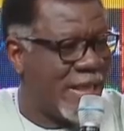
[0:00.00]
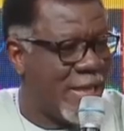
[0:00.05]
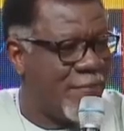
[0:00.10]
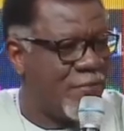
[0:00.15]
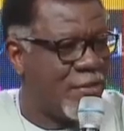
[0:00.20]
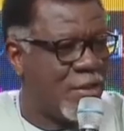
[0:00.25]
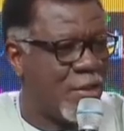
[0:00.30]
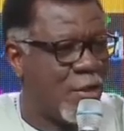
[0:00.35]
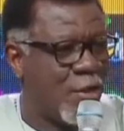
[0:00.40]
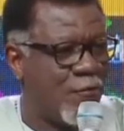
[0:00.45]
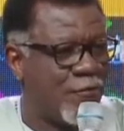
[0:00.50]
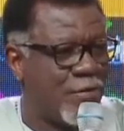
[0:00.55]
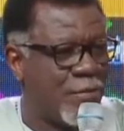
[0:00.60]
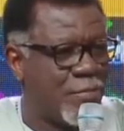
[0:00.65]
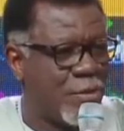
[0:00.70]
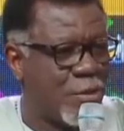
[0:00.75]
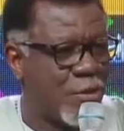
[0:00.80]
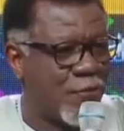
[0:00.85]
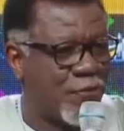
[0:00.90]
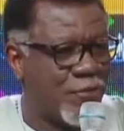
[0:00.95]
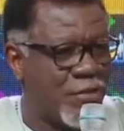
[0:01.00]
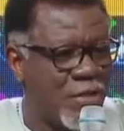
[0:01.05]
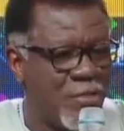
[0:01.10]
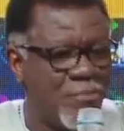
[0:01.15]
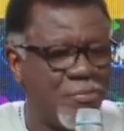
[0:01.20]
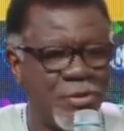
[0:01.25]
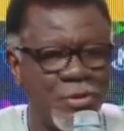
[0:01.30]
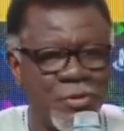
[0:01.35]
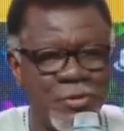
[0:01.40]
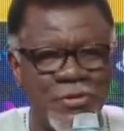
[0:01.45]
11 of the book
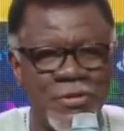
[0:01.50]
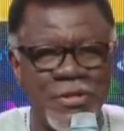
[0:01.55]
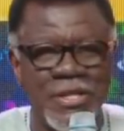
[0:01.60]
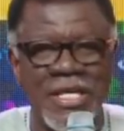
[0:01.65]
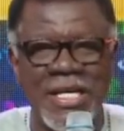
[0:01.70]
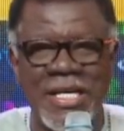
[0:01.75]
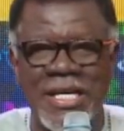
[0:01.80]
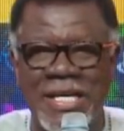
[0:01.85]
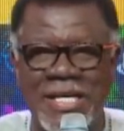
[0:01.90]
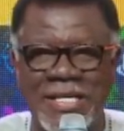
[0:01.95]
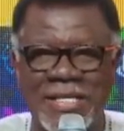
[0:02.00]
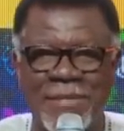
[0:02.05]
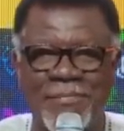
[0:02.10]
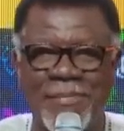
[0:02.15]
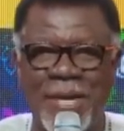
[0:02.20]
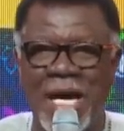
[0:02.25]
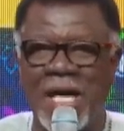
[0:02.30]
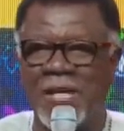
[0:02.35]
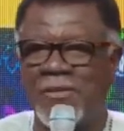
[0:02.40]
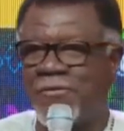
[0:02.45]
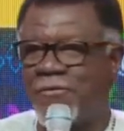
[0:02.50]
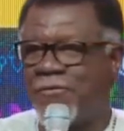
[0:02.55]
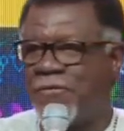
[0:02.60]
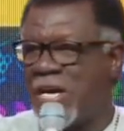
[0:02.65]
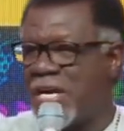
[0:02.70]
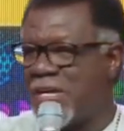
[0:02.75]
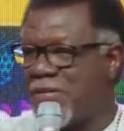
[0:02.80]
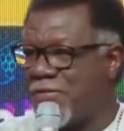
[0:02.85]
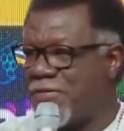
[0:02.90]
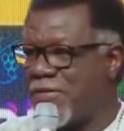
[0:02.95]
of Hebrews is
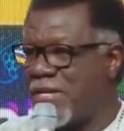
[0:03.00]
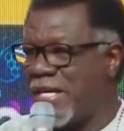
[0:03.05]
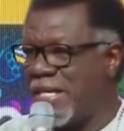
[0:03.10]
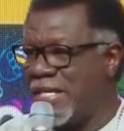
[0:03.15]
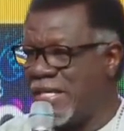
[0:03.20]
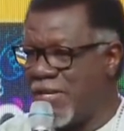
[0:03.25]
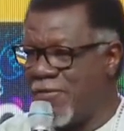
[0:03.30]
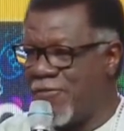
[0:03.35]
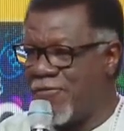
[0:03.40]
about faith.